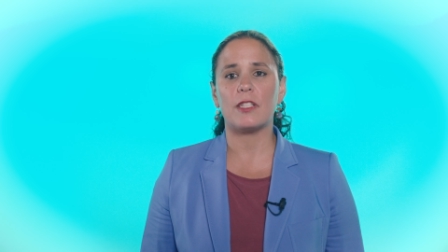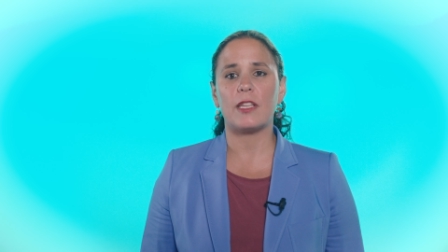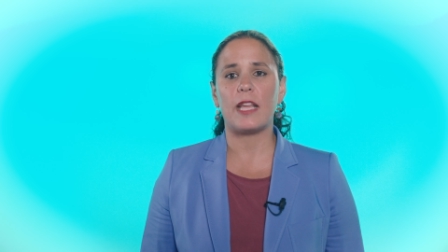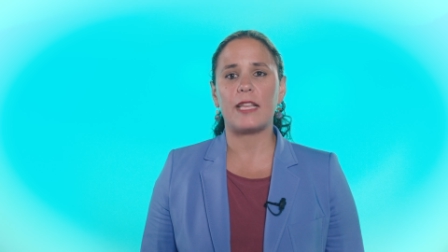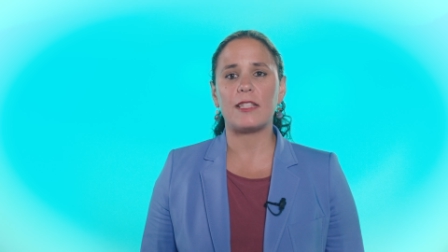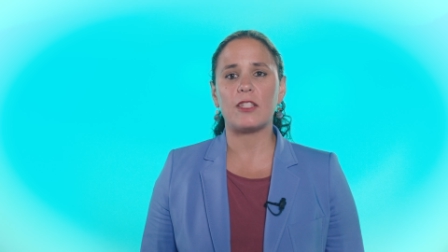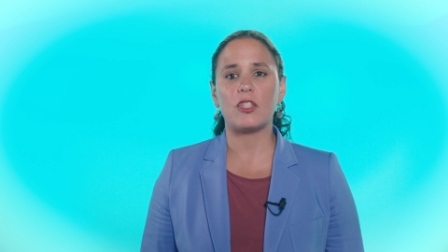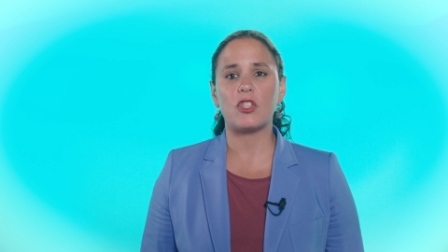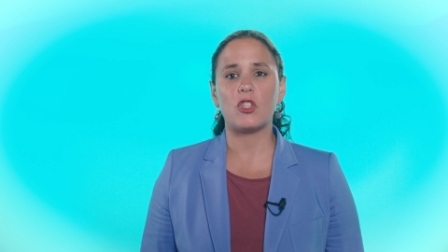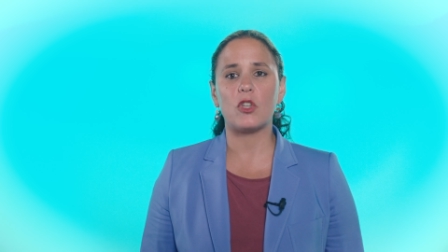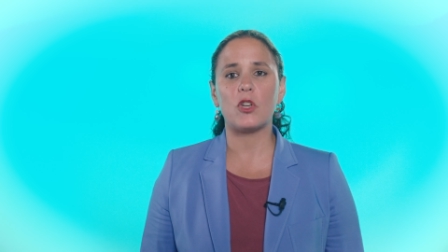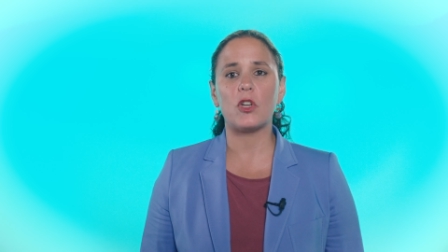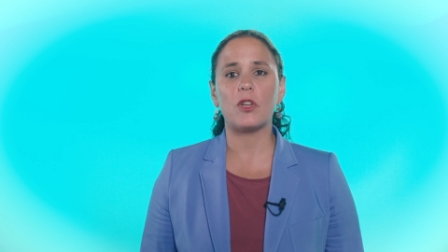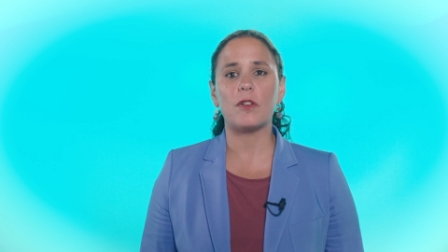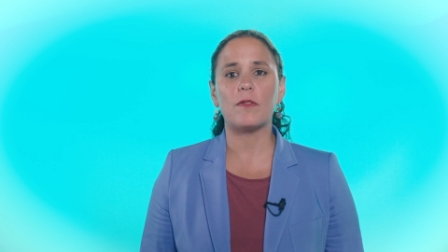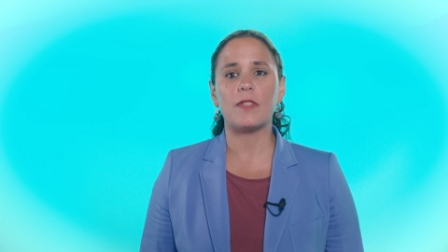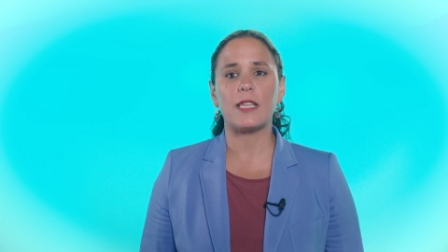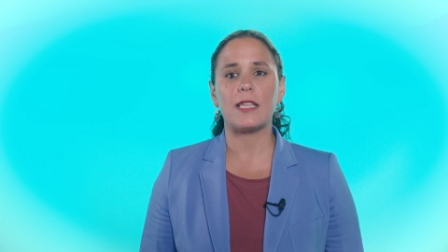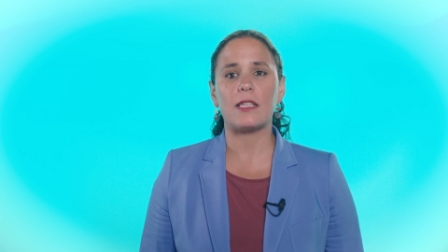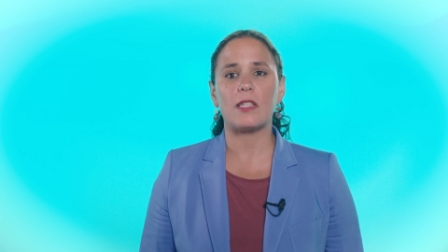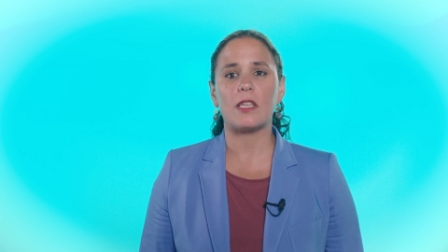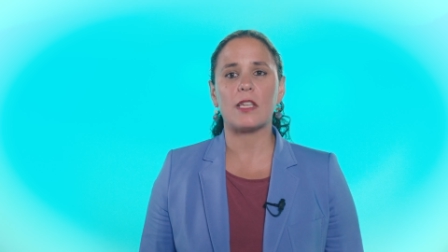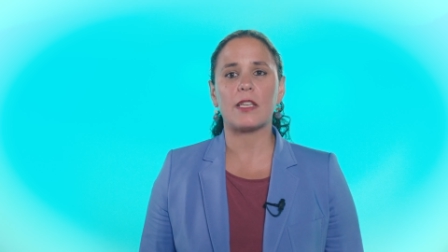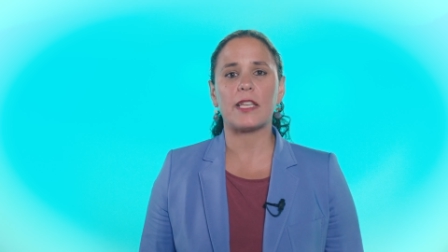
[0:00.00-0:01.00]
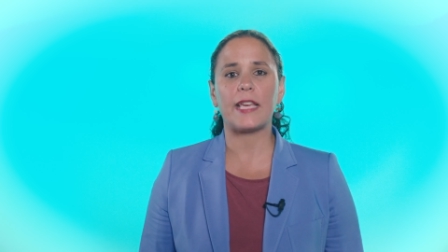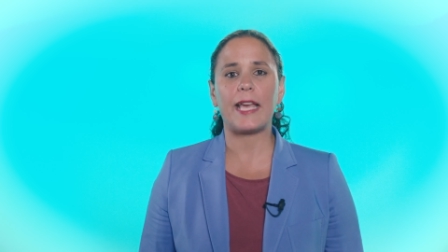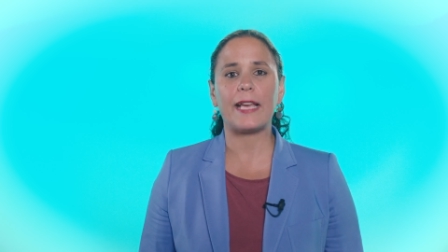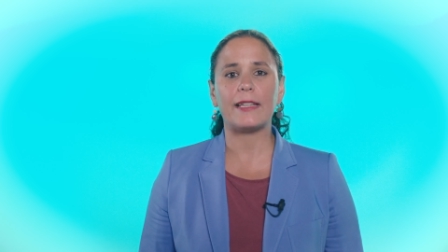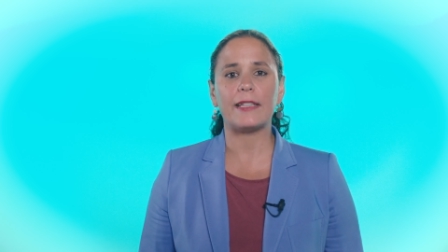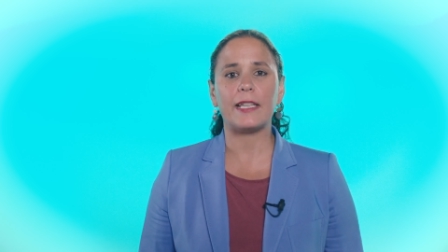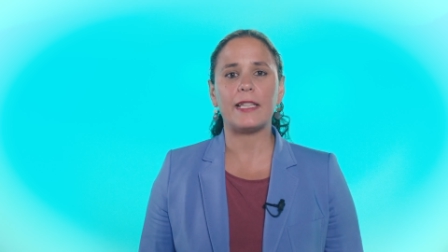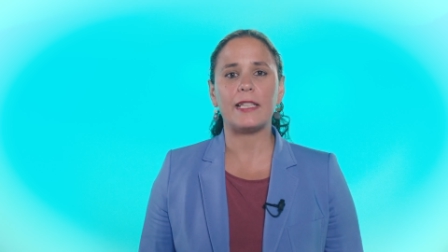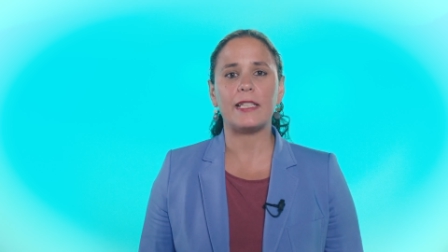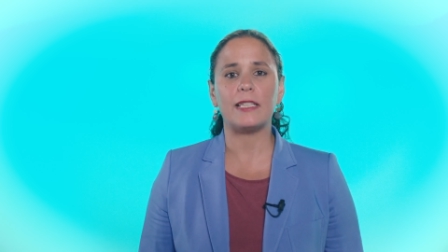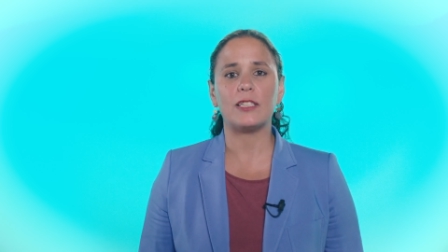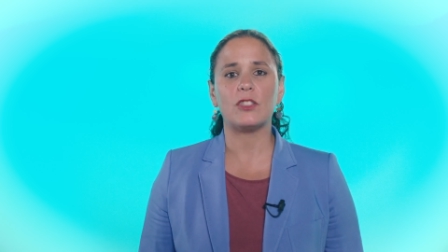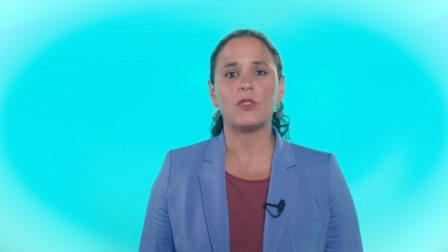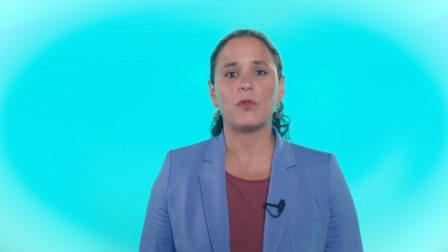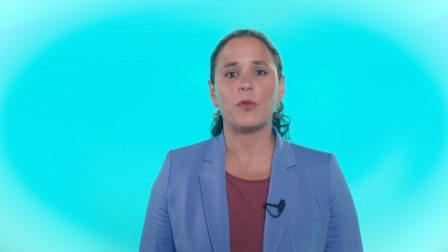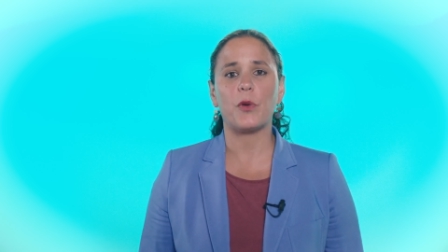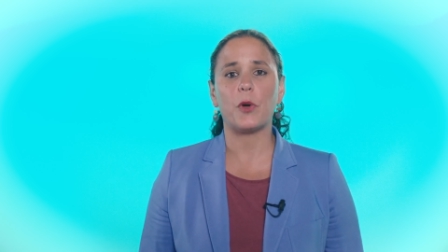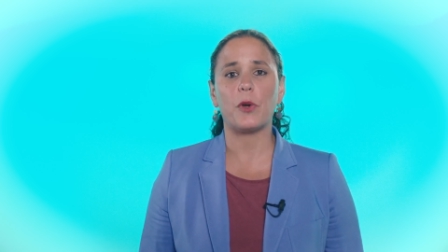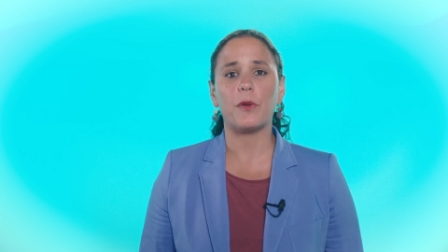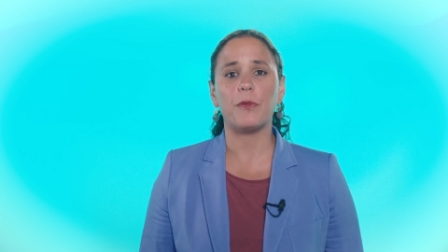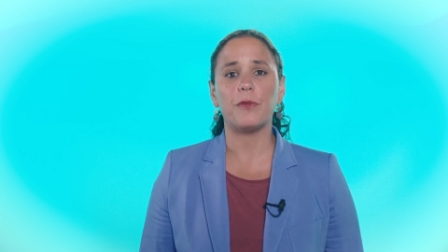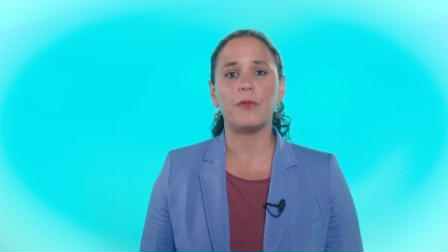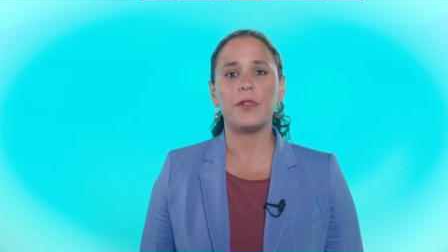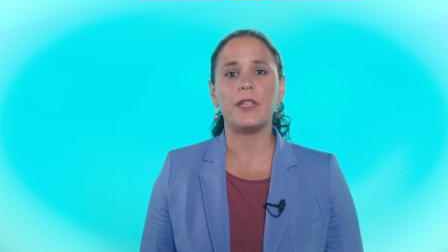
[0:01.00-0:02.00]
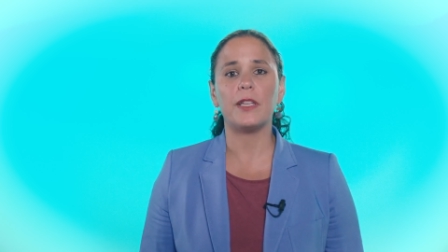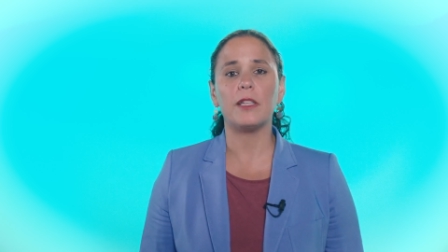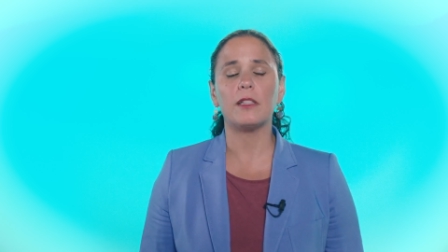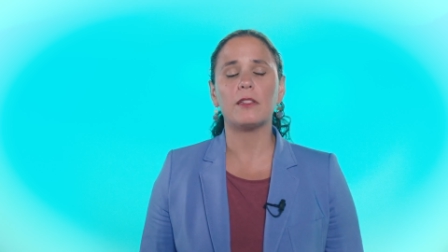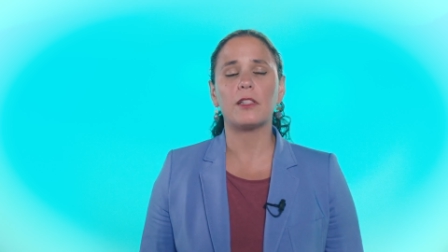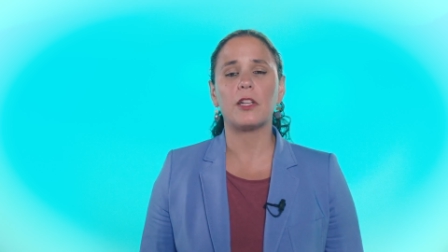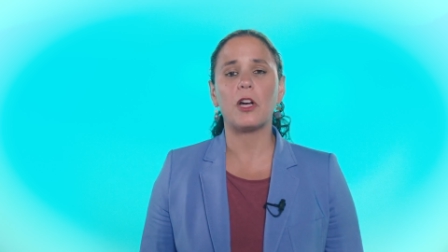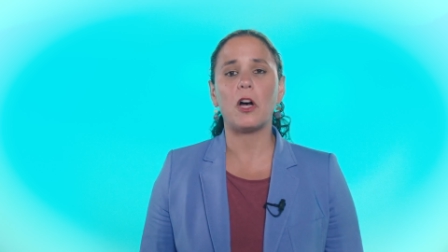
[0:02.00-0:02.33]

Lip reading: that serves as a catalyst for a field